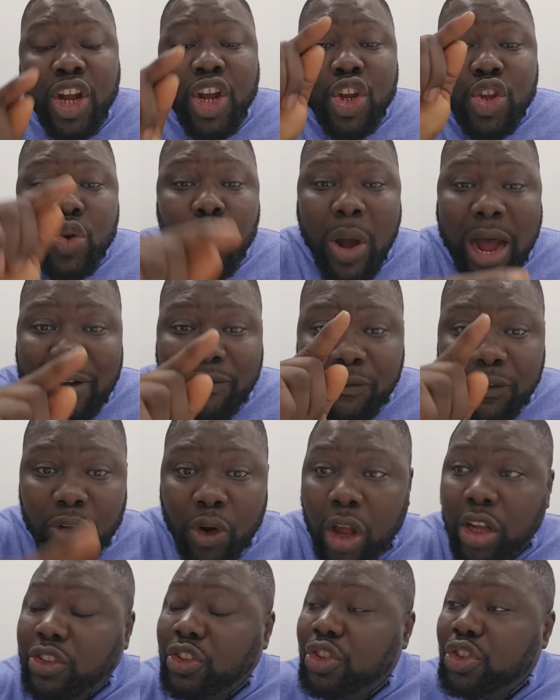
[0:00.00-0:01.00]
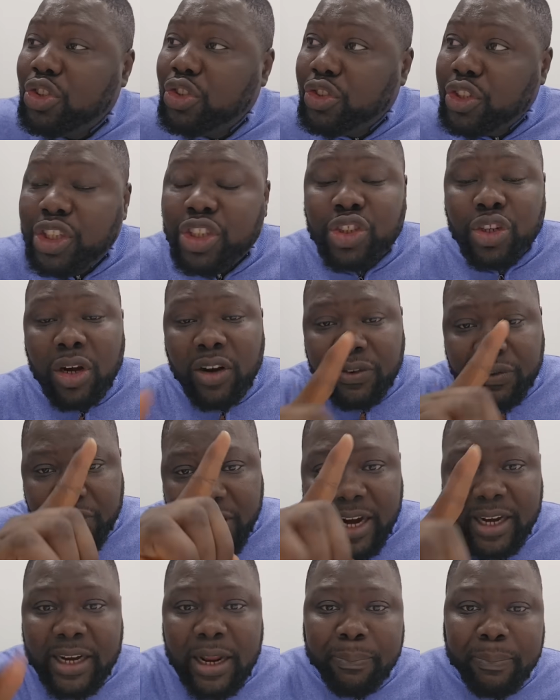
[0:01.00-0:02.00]
you have lost the jurisdiction of
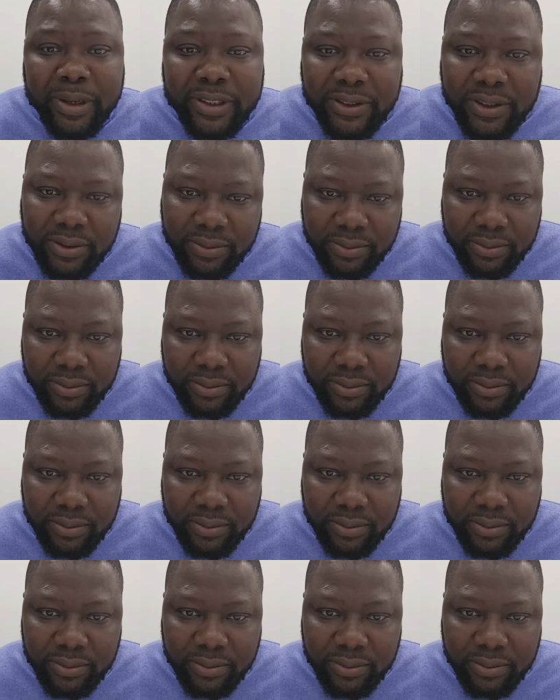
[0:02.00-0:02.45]
trying that person.